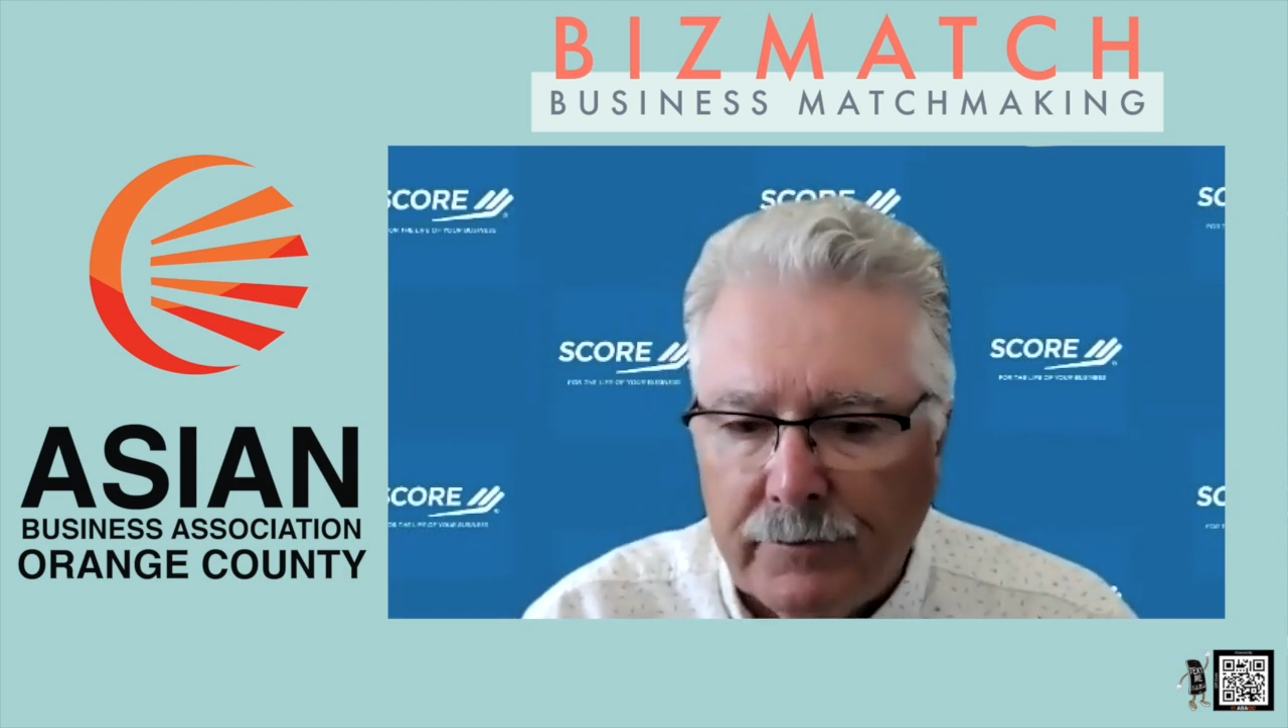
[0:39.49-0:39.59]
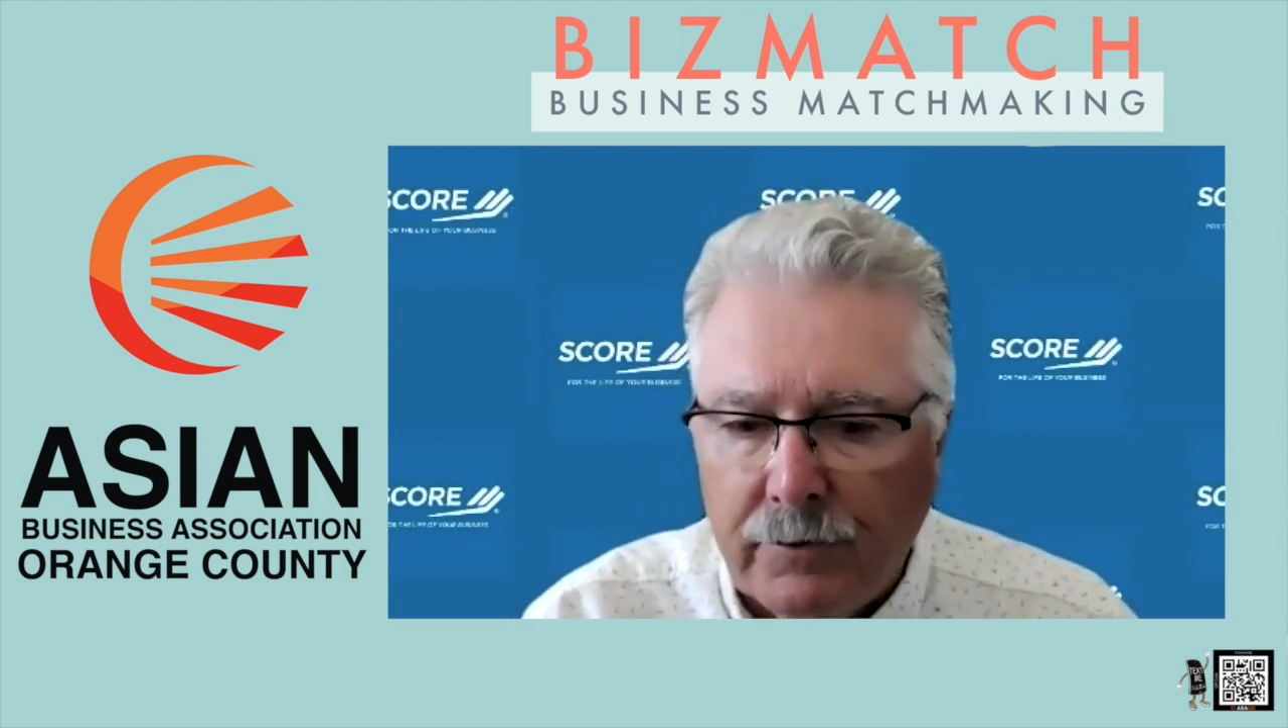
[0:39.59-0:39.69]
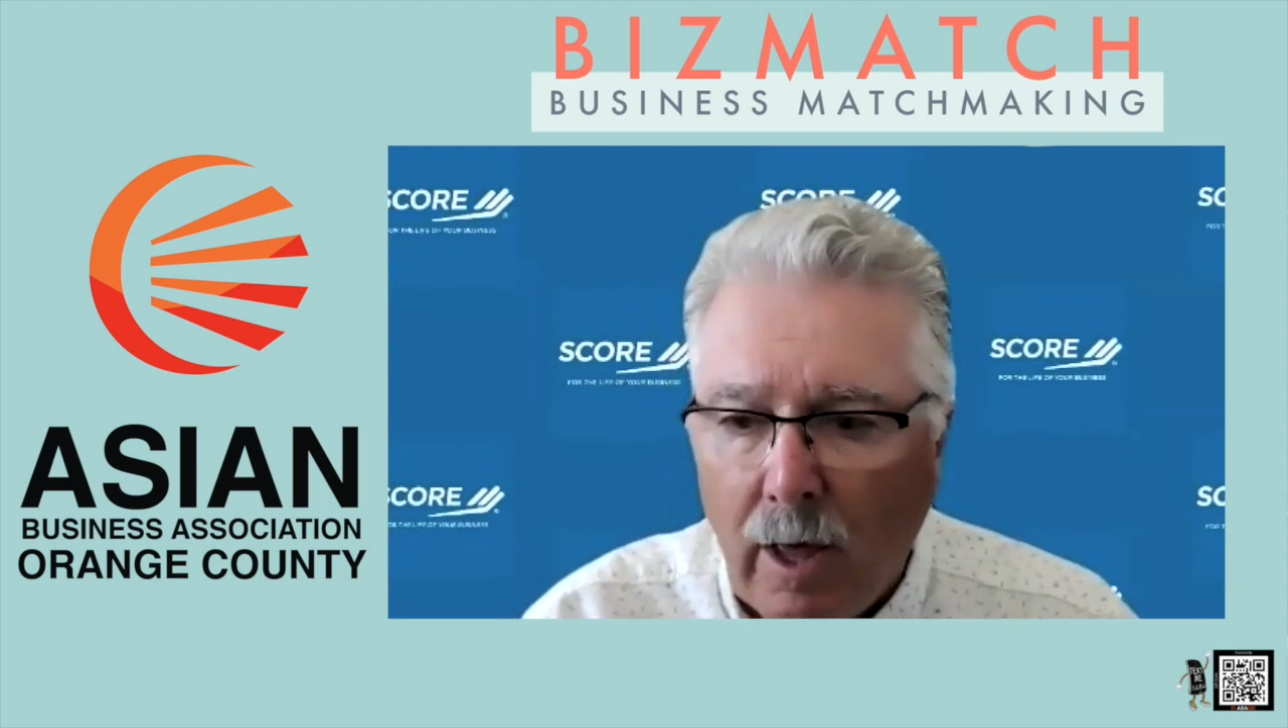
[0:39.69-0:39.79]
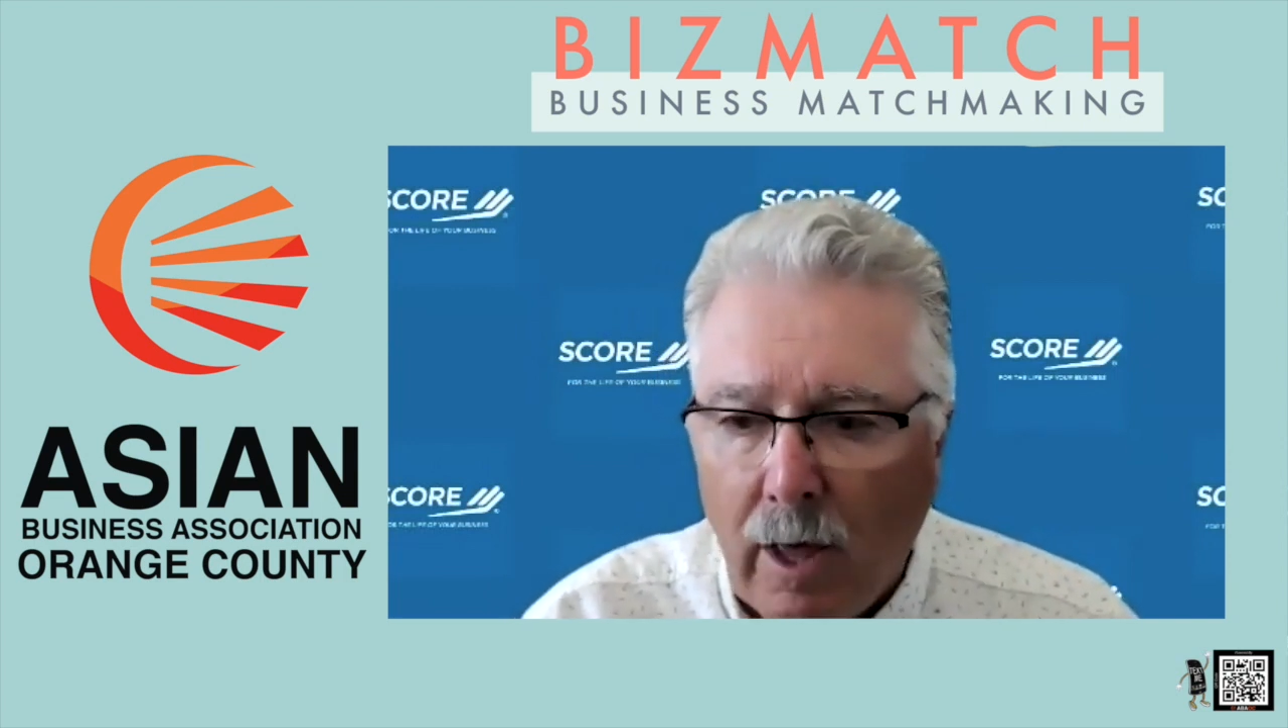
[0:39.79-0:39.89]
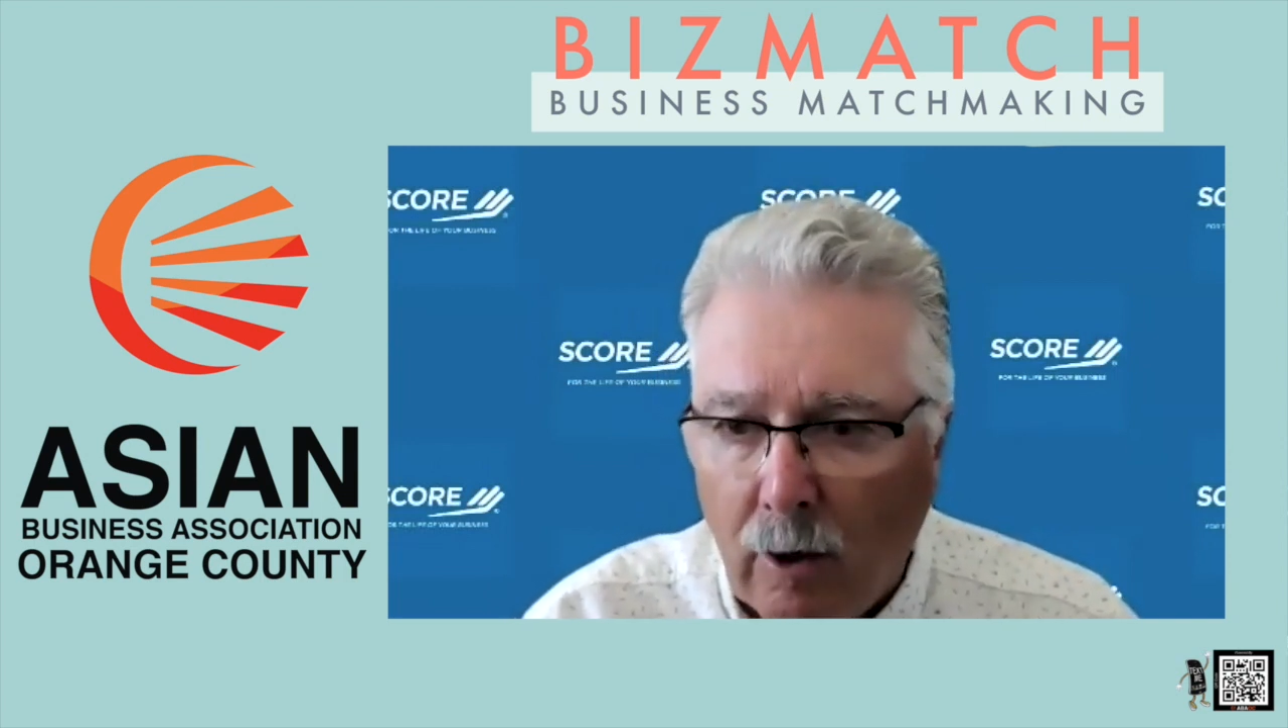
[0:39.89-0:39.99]
to
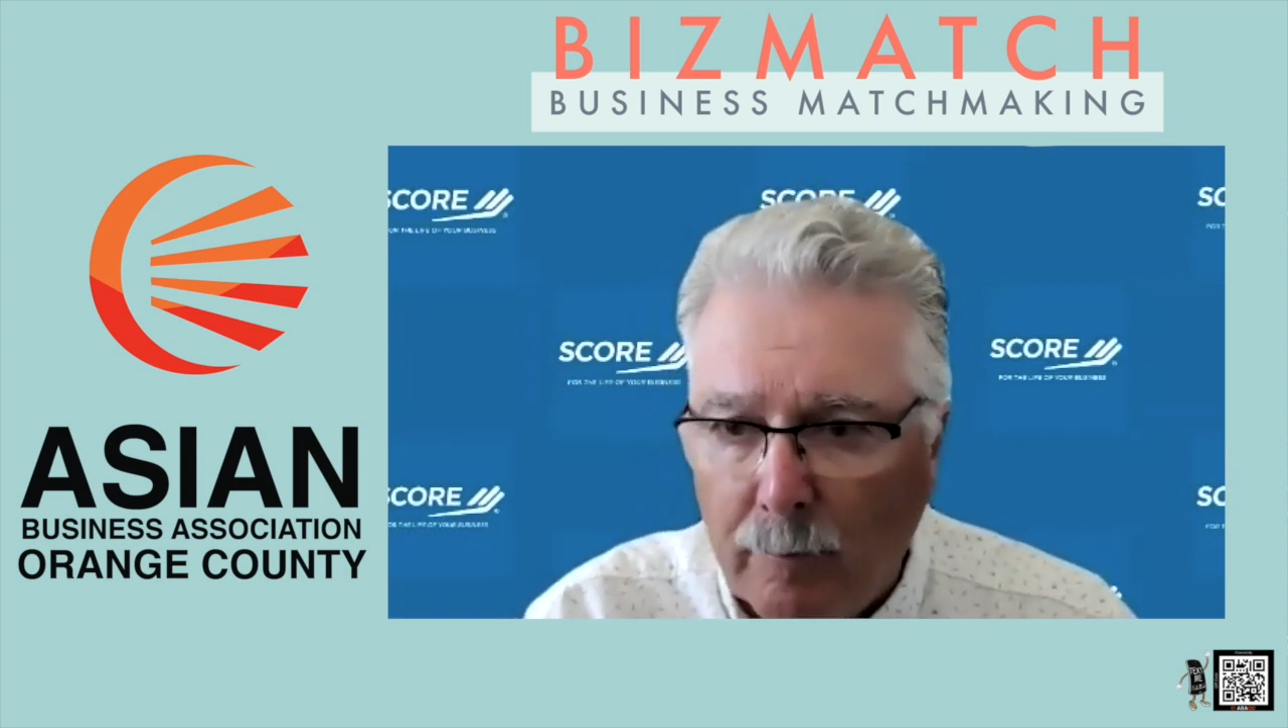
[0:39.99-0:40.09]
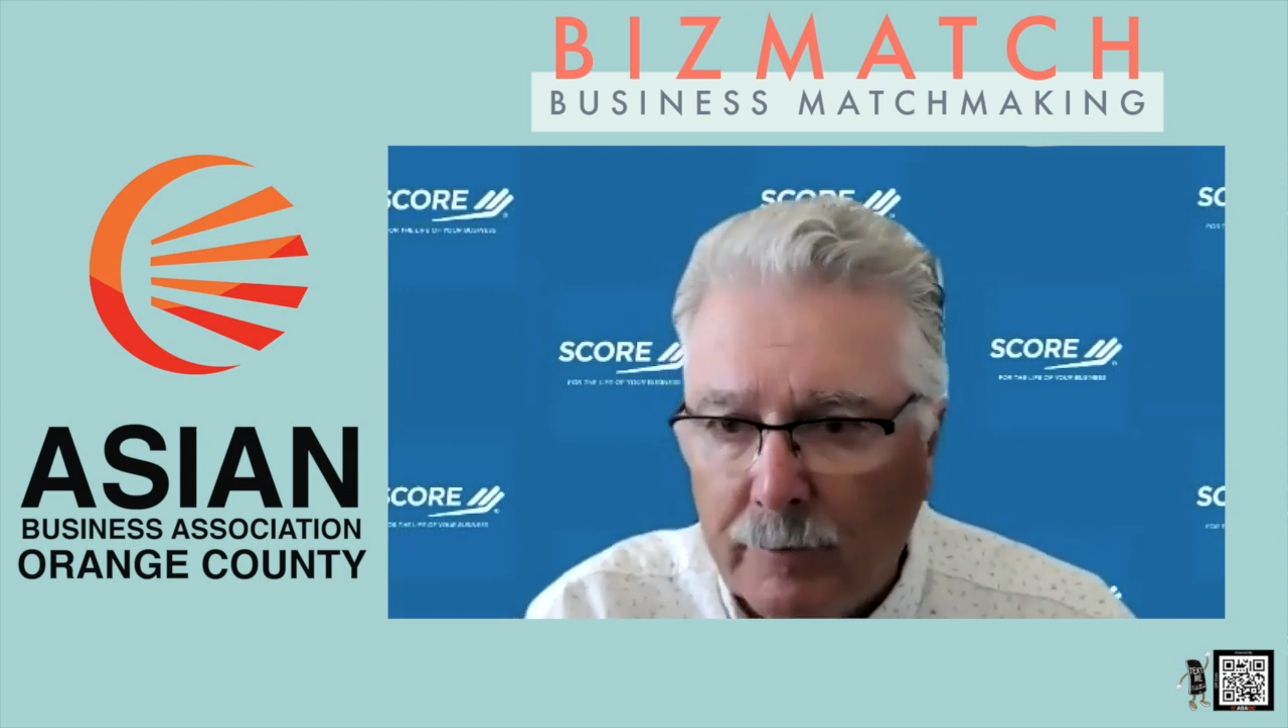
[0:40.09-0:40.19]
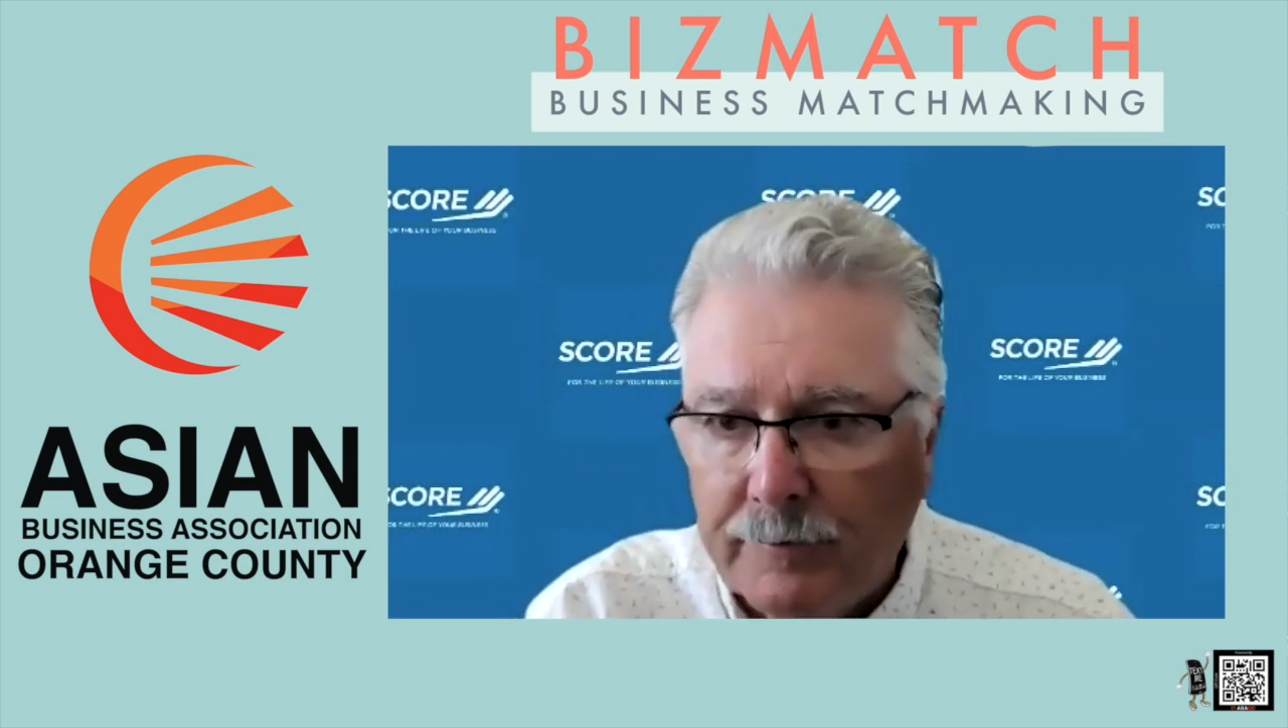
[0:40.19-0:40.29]
help